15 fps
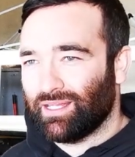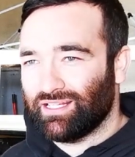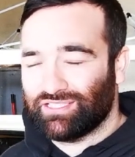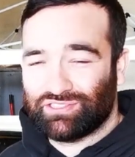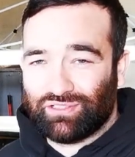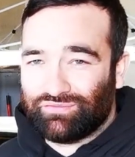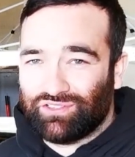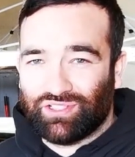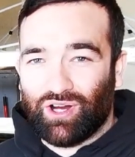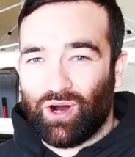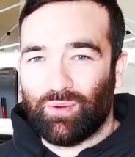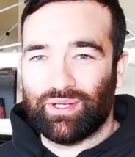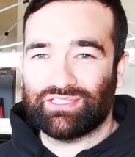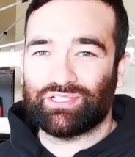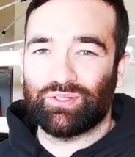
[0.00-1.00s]
Stuff doesn't
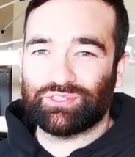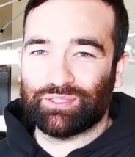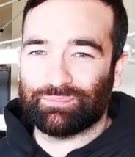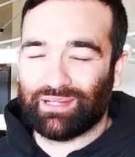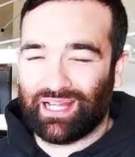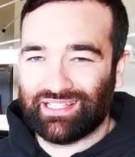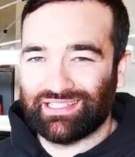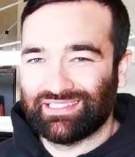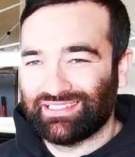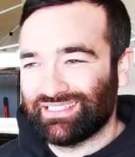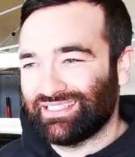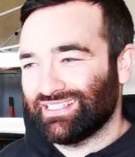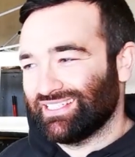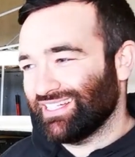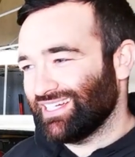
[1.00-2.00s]
always go to plan,
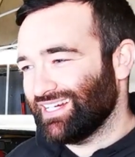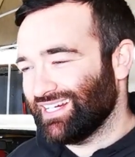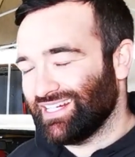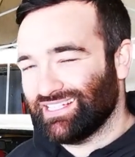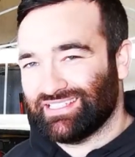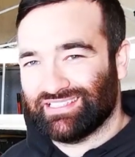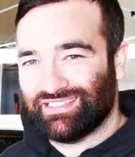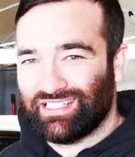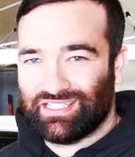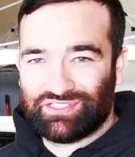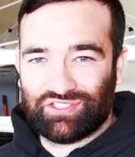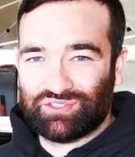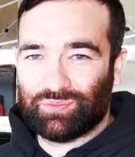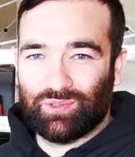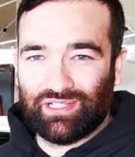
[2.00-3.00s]
and that's
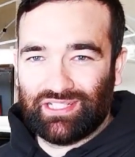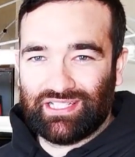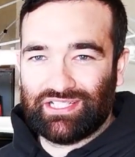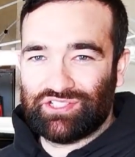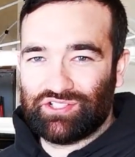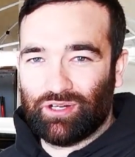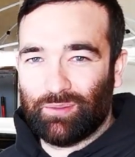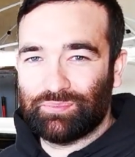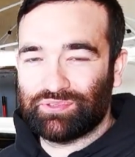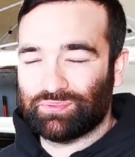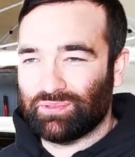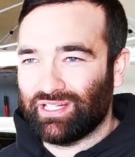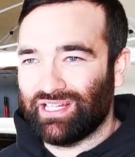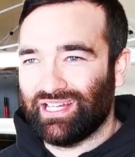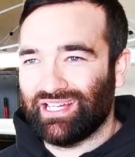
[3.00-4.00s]
just one of these jobs
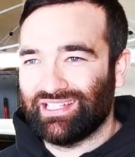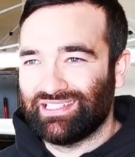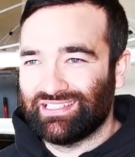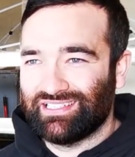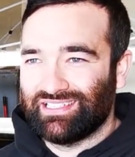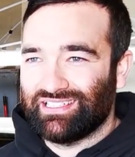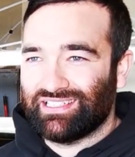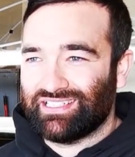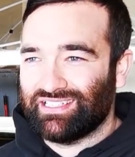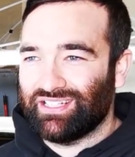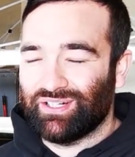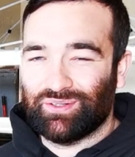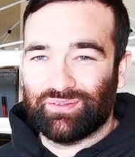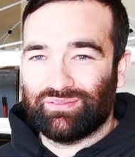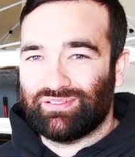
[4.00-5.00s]
where, you
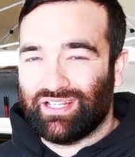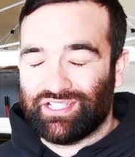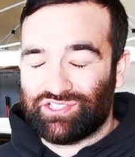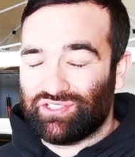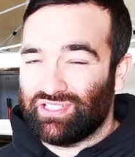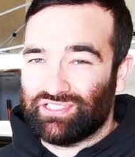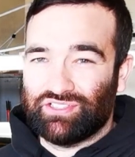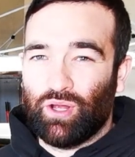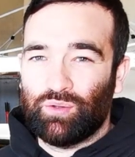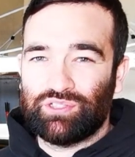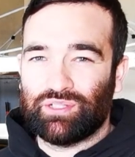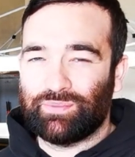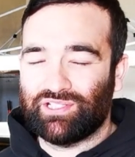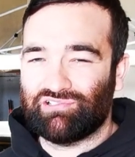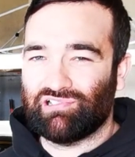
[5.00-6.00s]
know, it's known
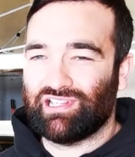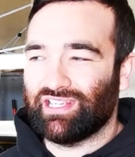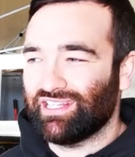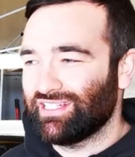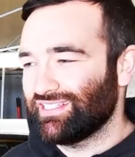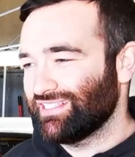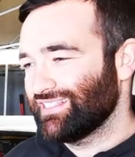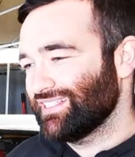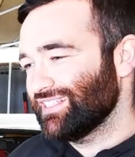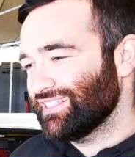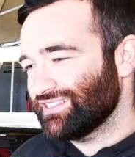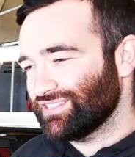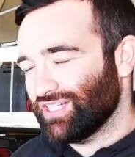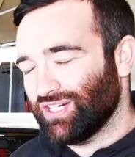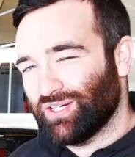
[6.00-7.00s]
to be tricky.
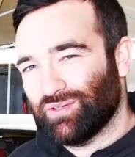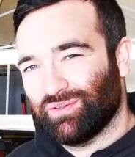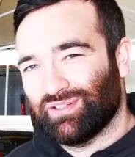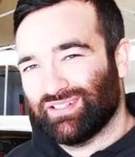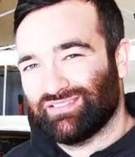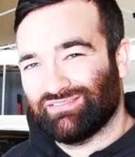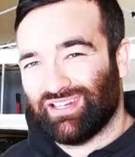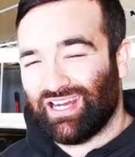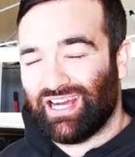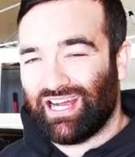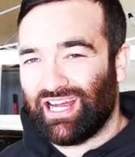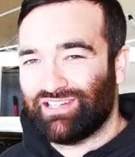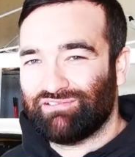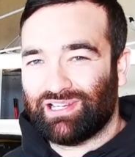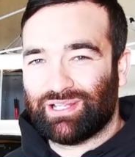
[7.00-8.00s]
So
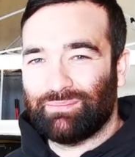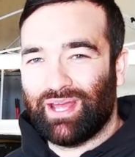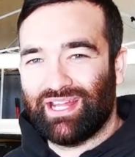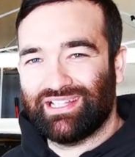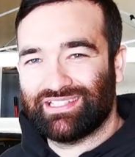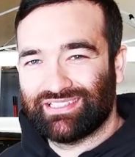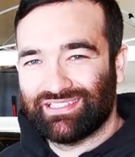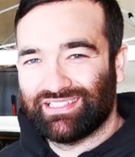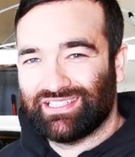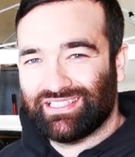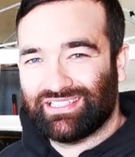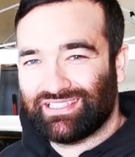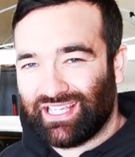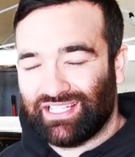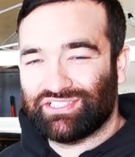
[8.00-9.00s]
I'd recommend
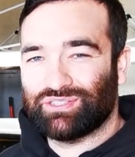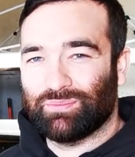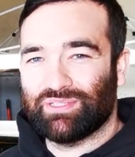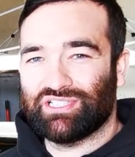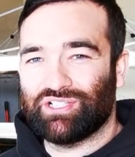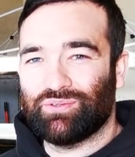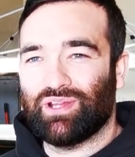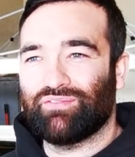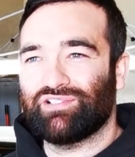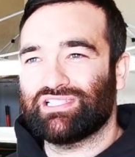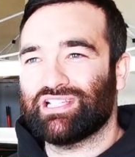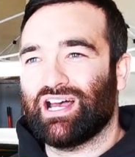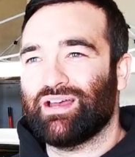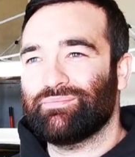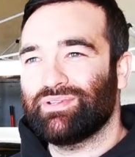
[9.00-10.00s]
getting someone to do it every
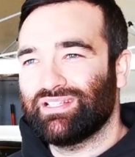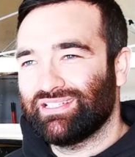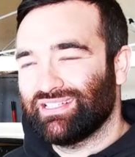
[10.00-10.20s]
time.